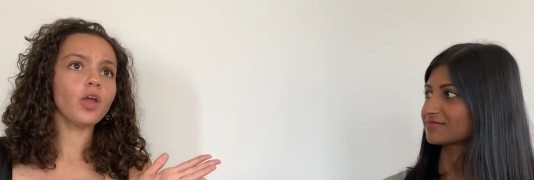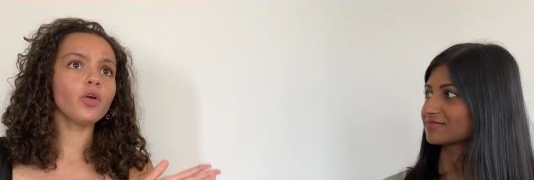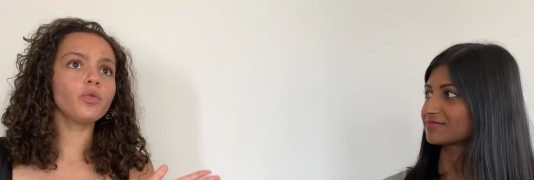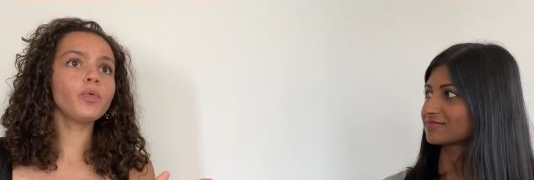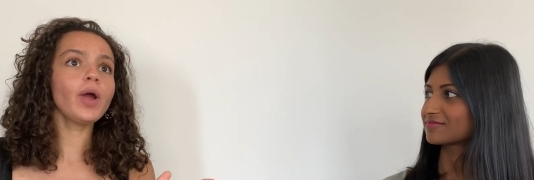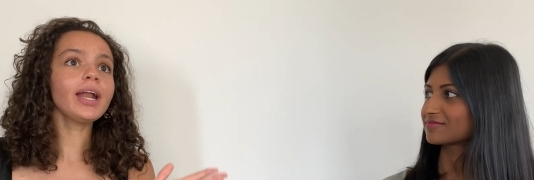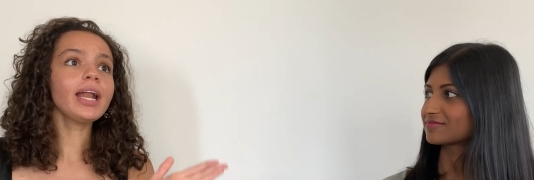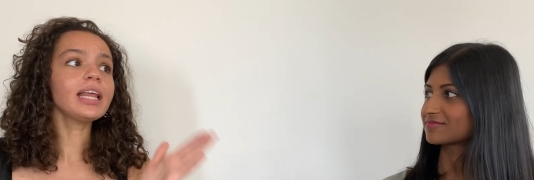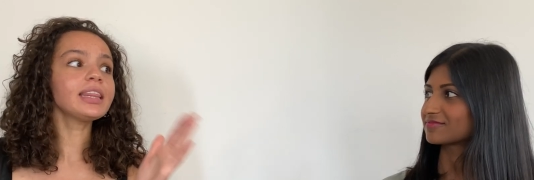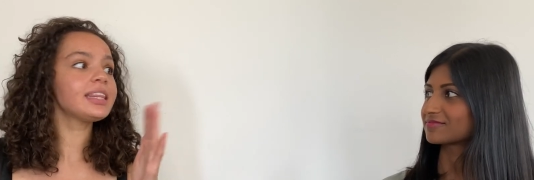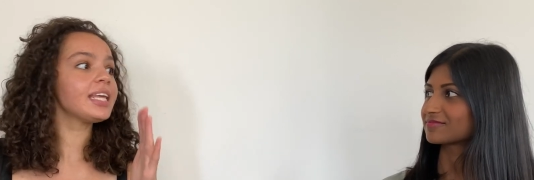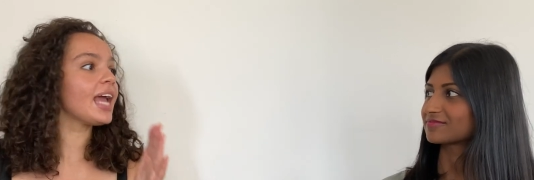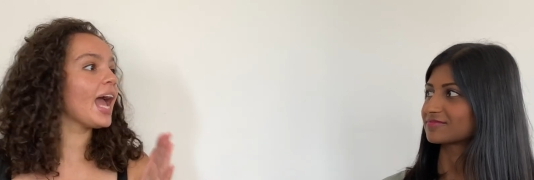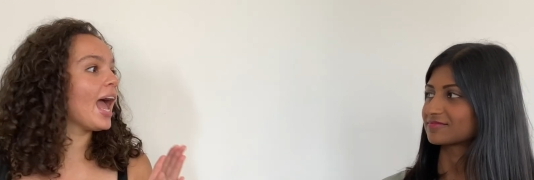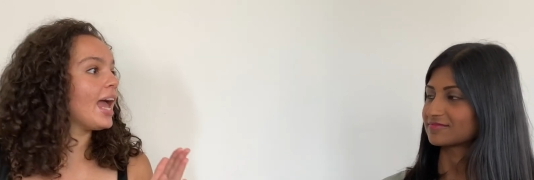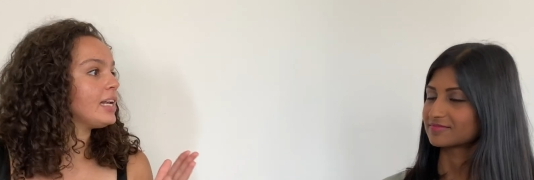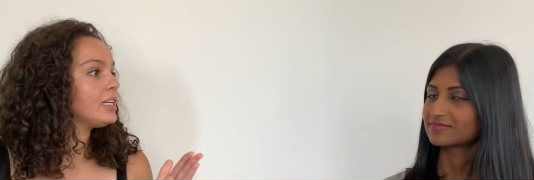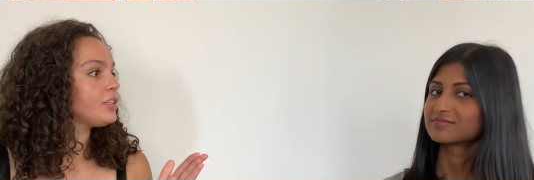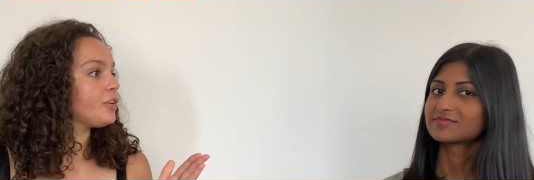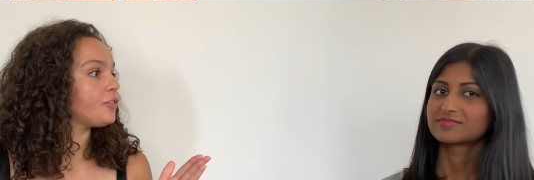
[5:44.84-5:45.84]
Speaker 1: right at the
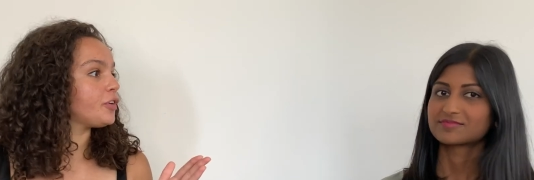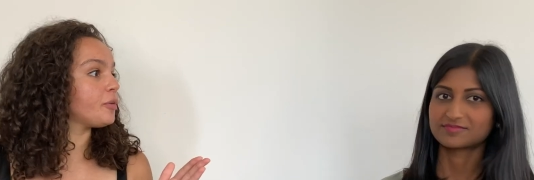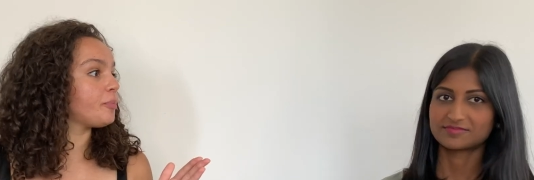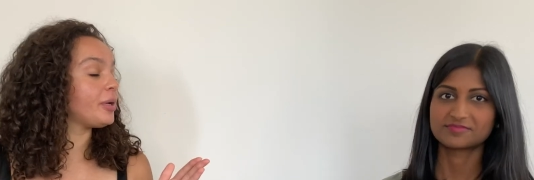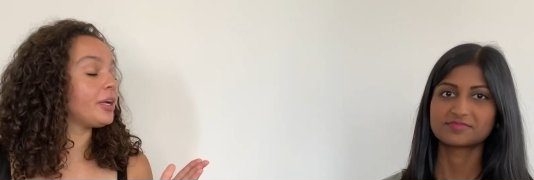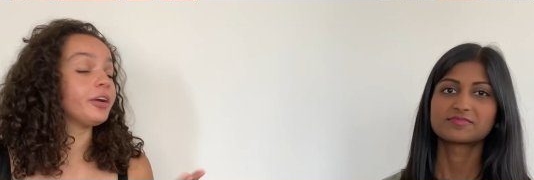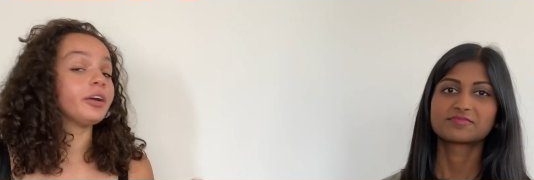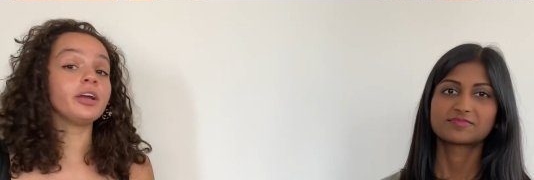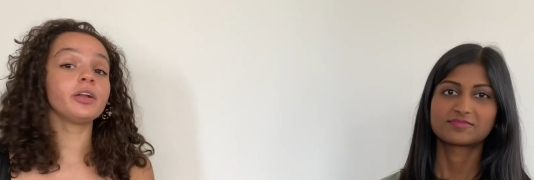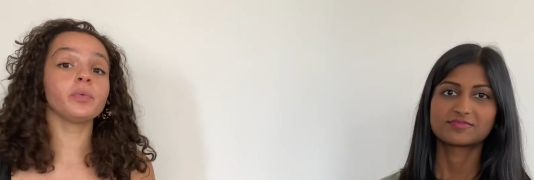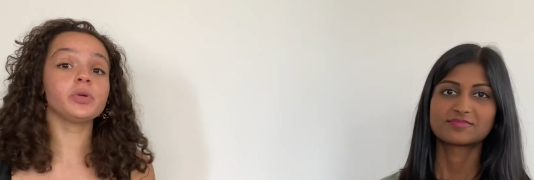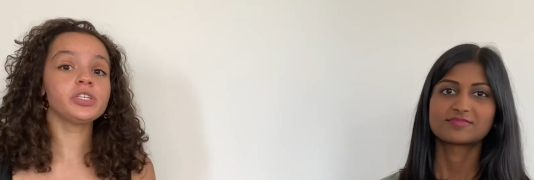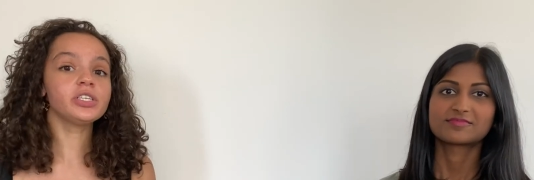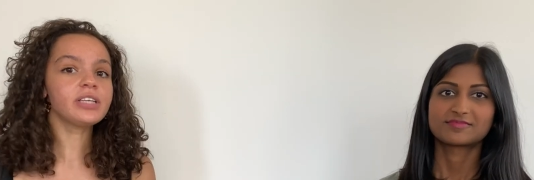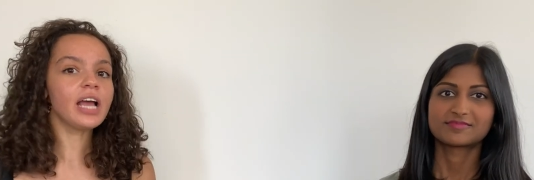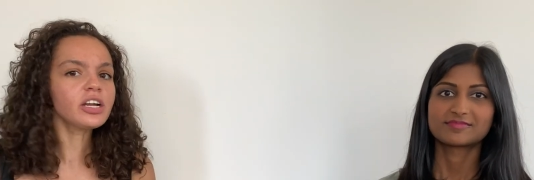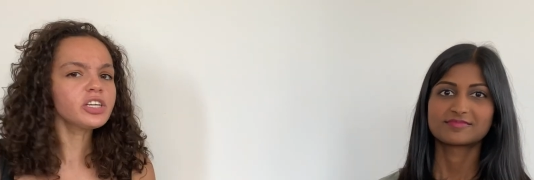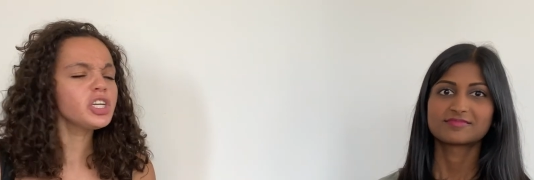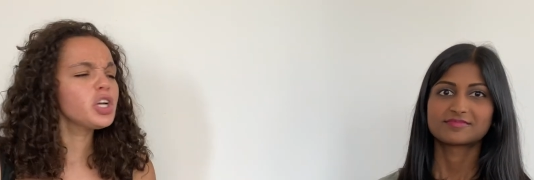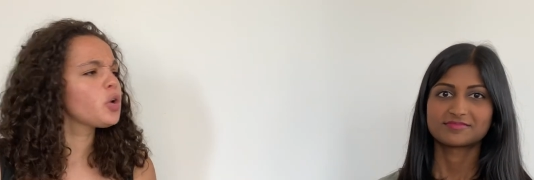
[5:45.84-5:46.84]
end of your period, which is
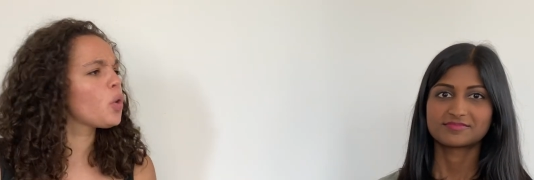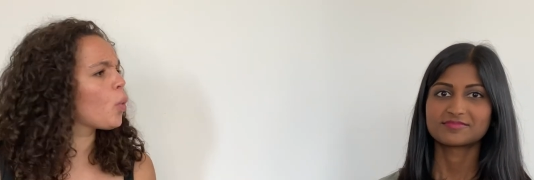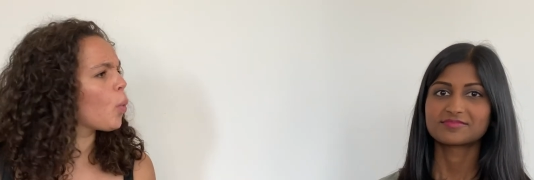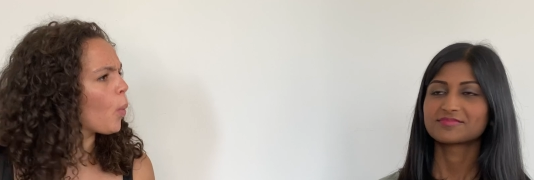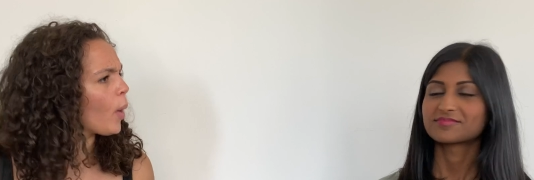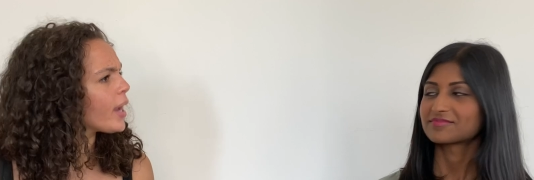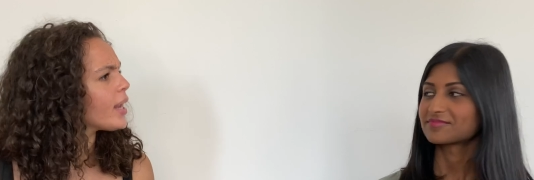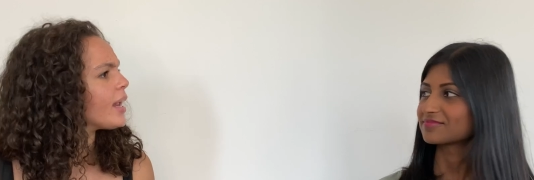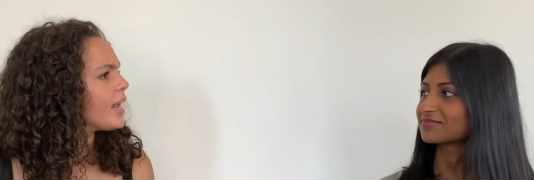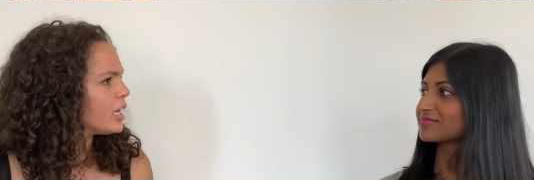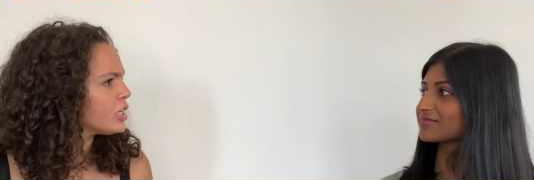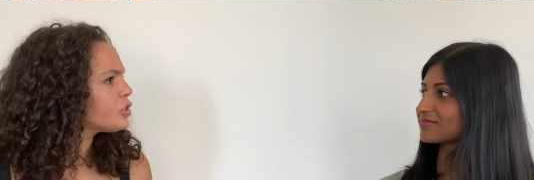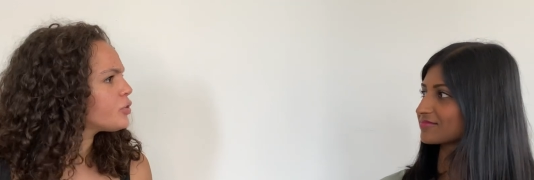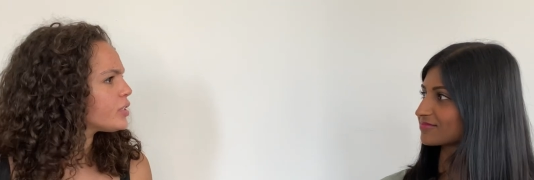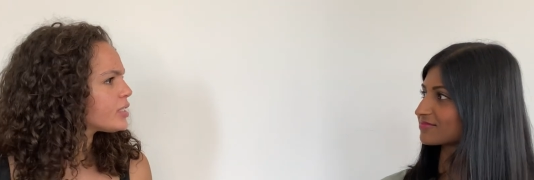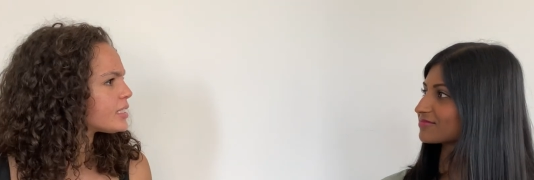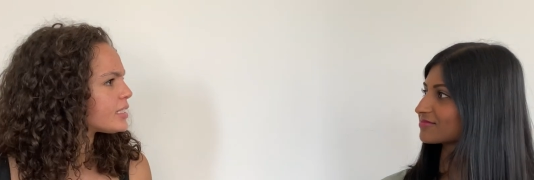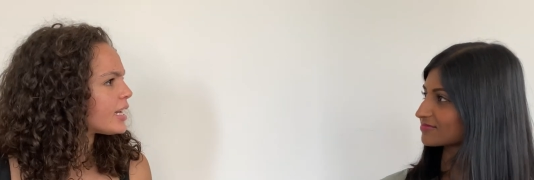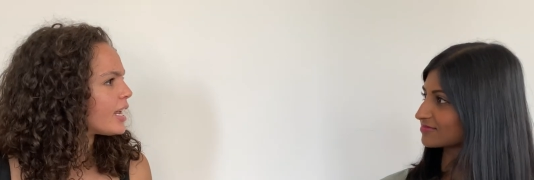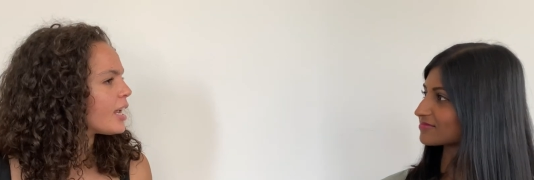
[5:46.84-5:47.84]
actually quite
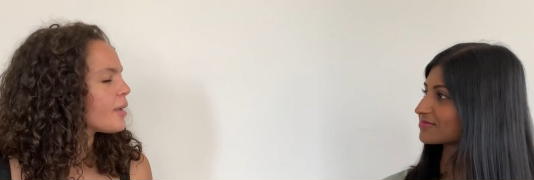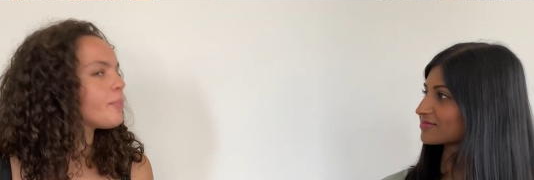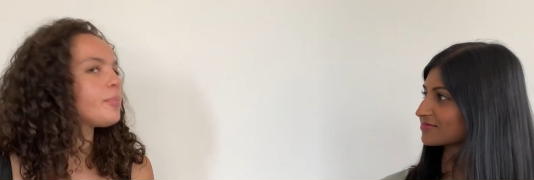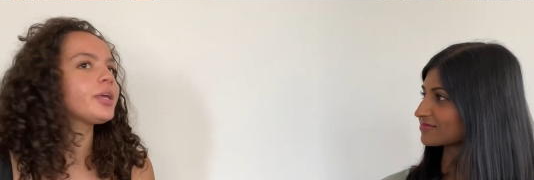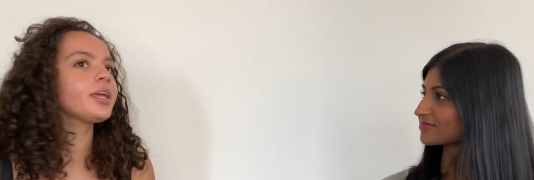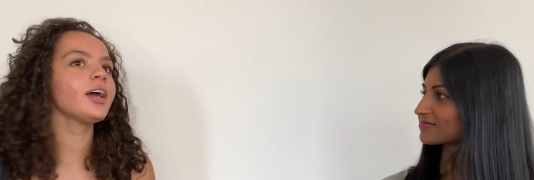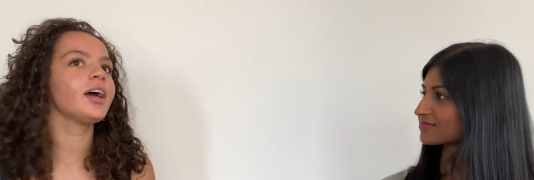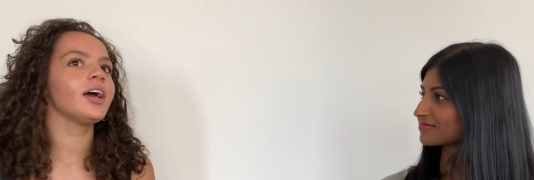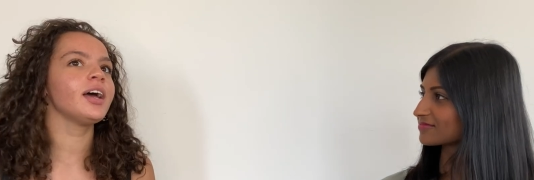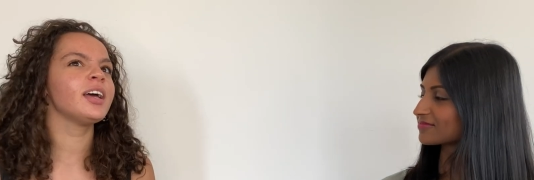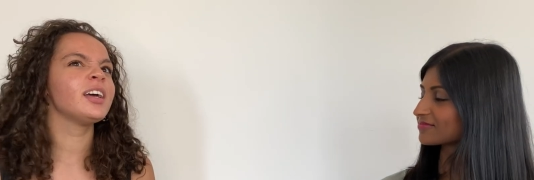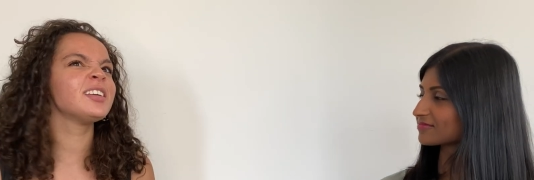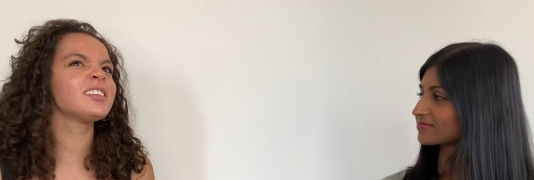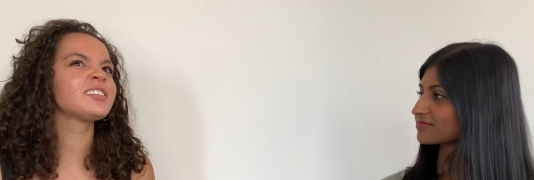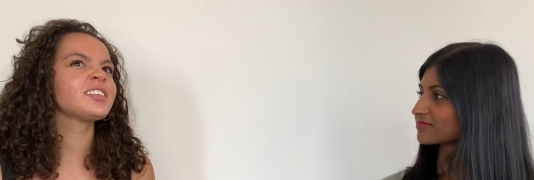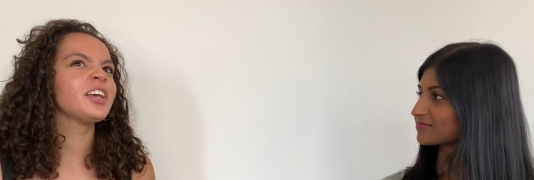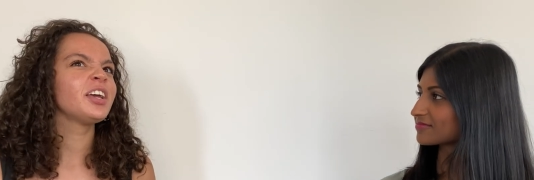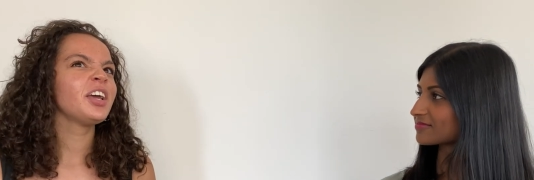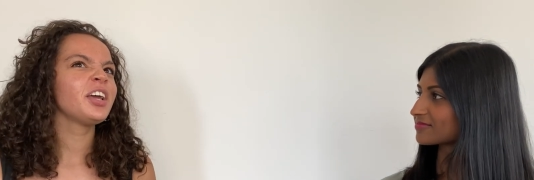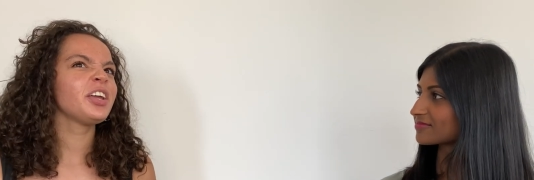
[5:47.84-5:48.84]
interesting
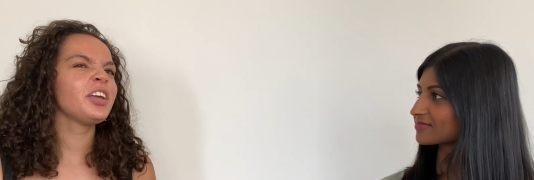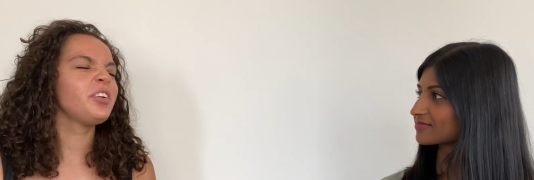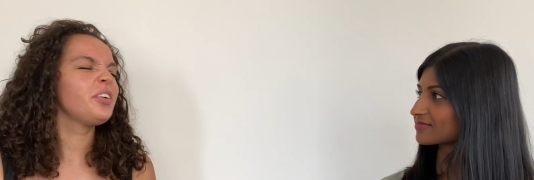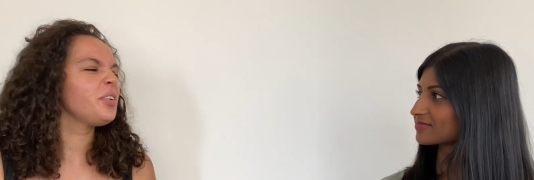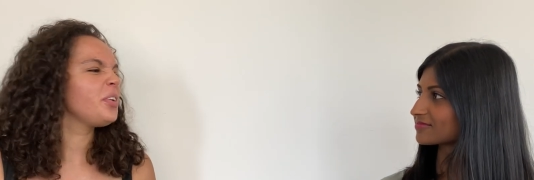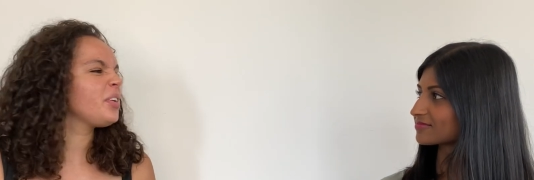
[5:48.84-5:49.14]
because, you know,